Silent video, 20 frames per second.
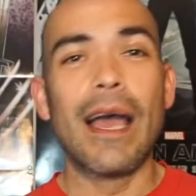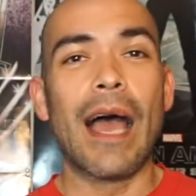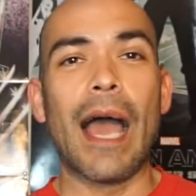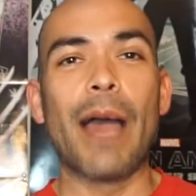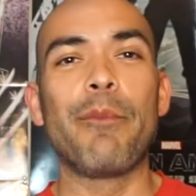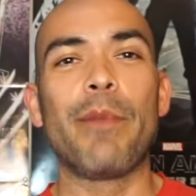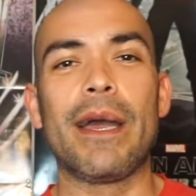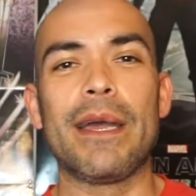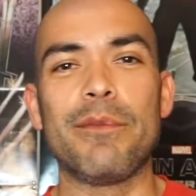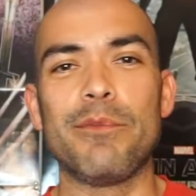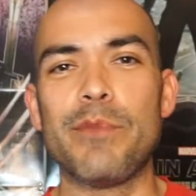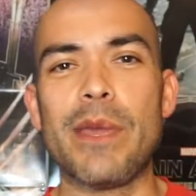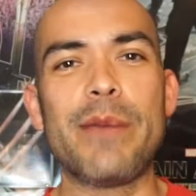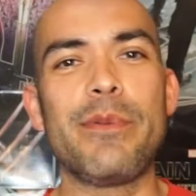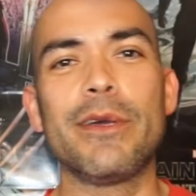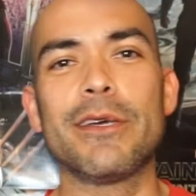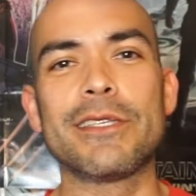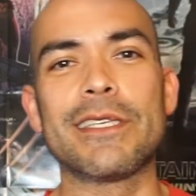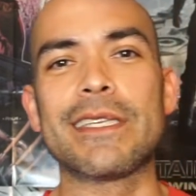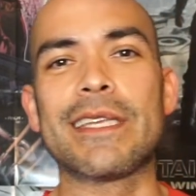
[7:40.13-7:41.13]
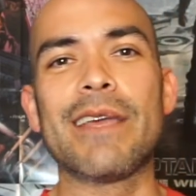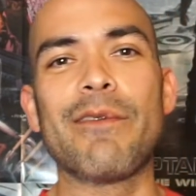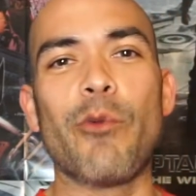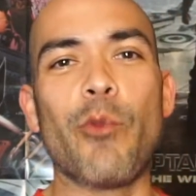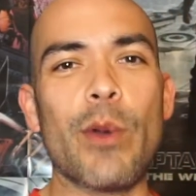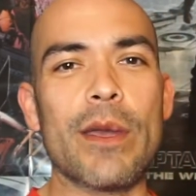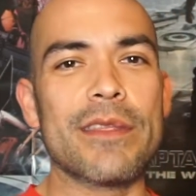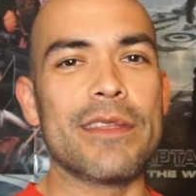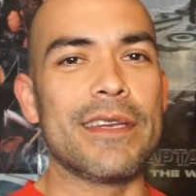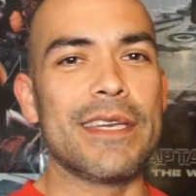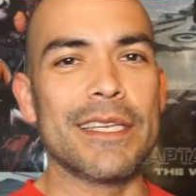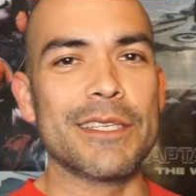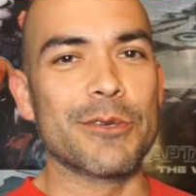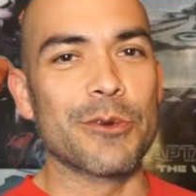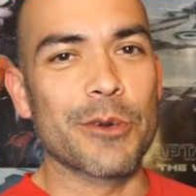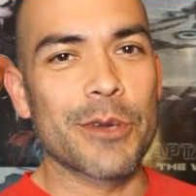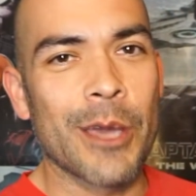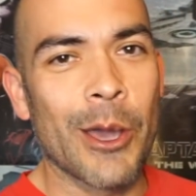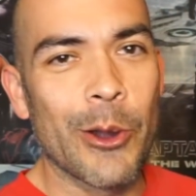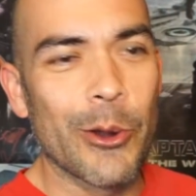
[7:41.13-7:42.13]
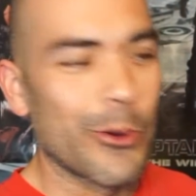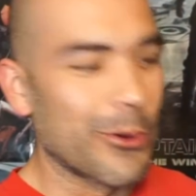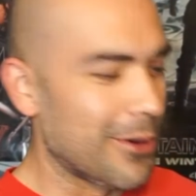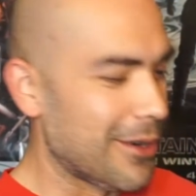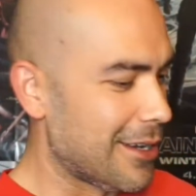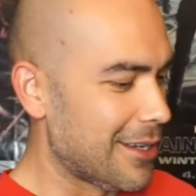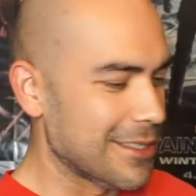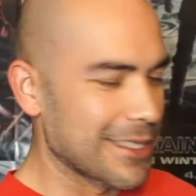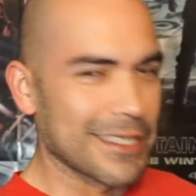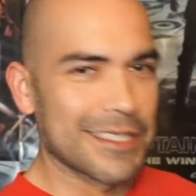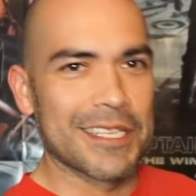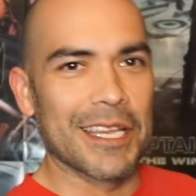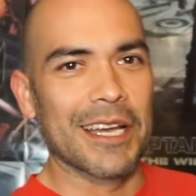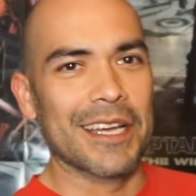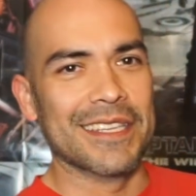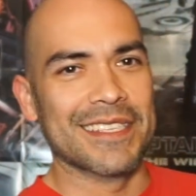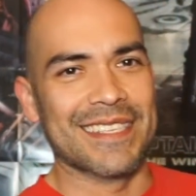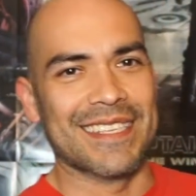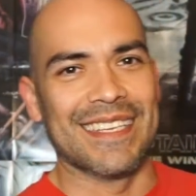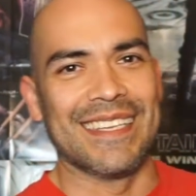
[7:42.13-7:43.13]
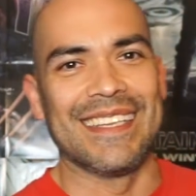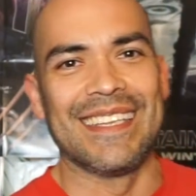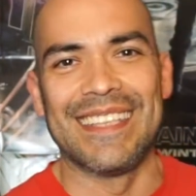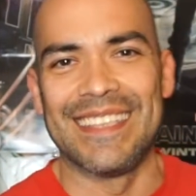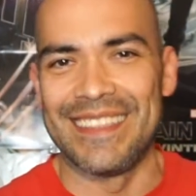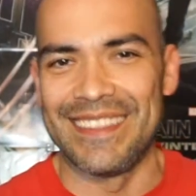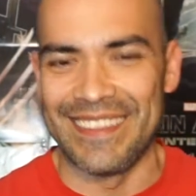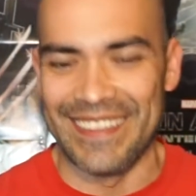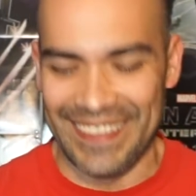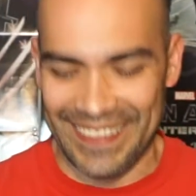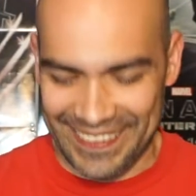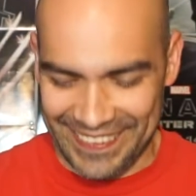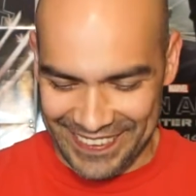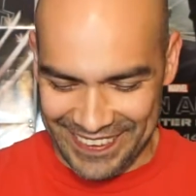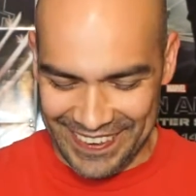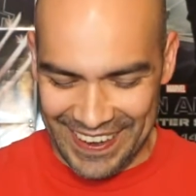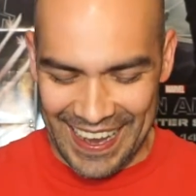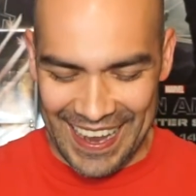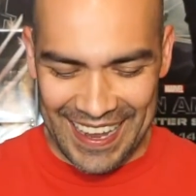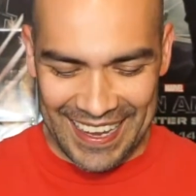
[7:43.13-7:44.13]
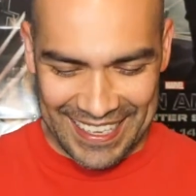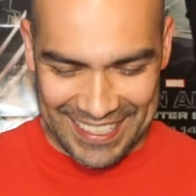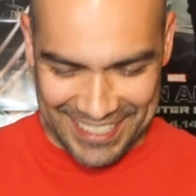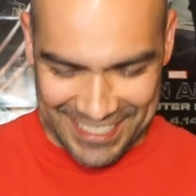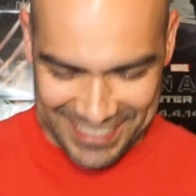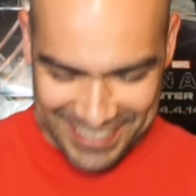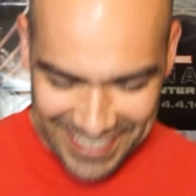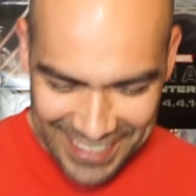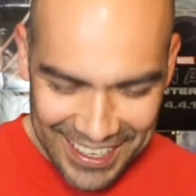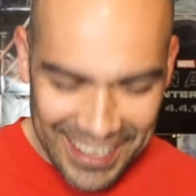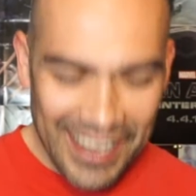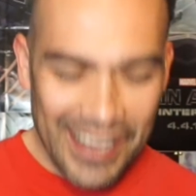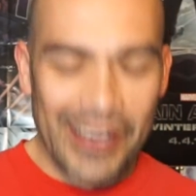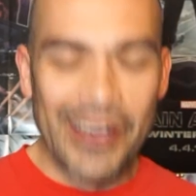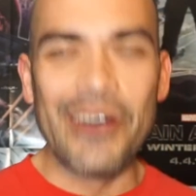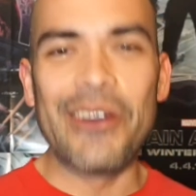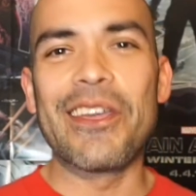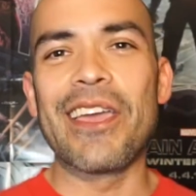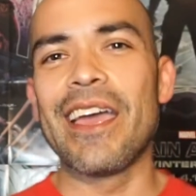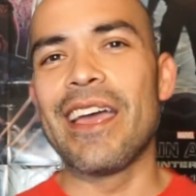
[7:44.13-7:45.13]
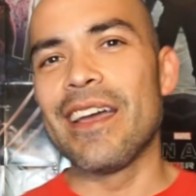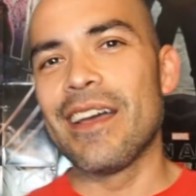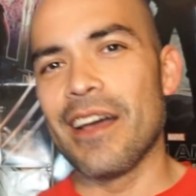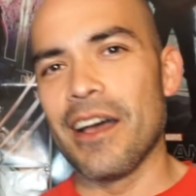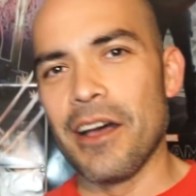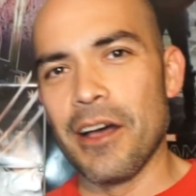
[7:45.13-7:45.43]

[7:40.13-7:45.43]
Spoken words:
Maybe I'll just give away the digital code and I'll just toss it in the trash. Okay,